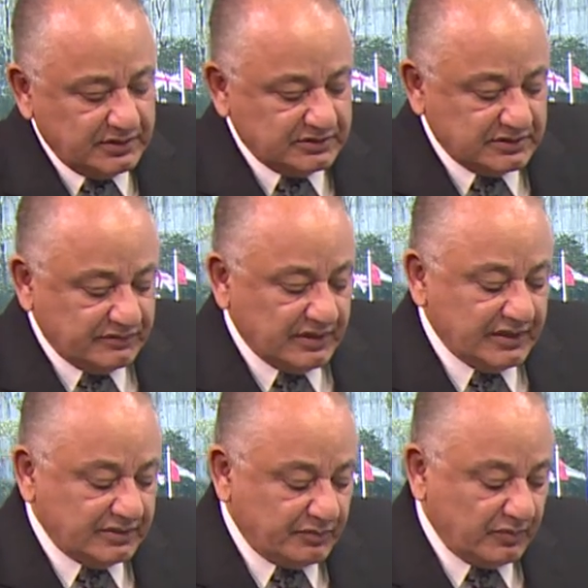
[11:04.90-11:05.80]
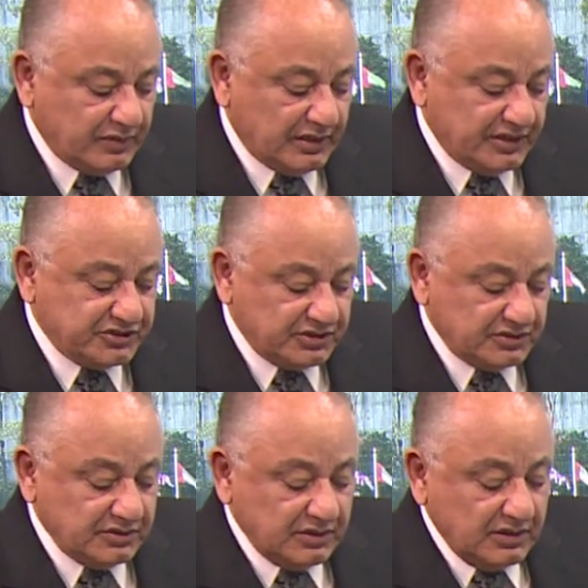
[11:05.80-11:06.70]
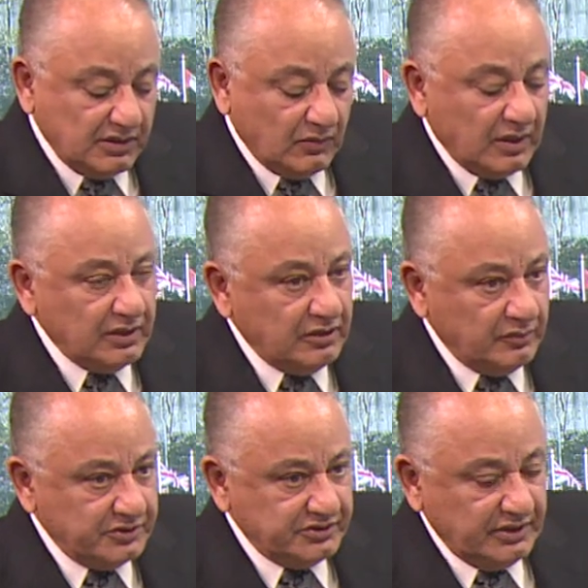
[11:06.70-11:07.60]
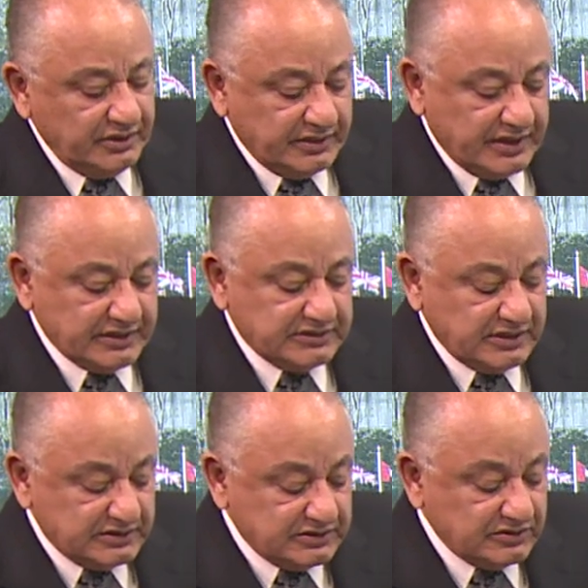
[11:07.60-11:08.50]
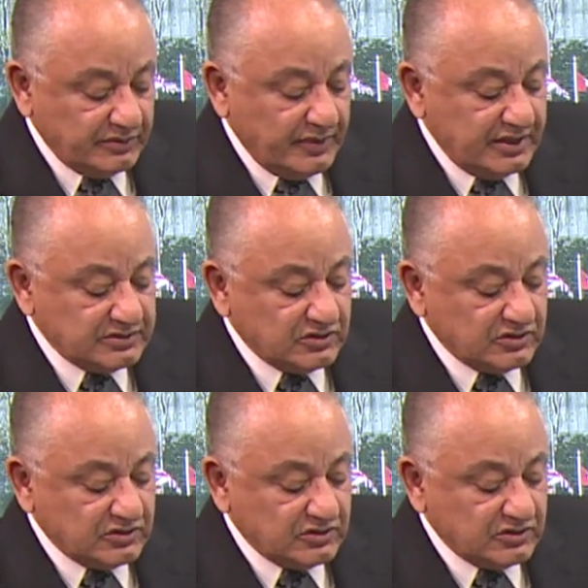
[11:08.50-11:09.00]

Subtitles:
the civilian population, while humanitarian access remains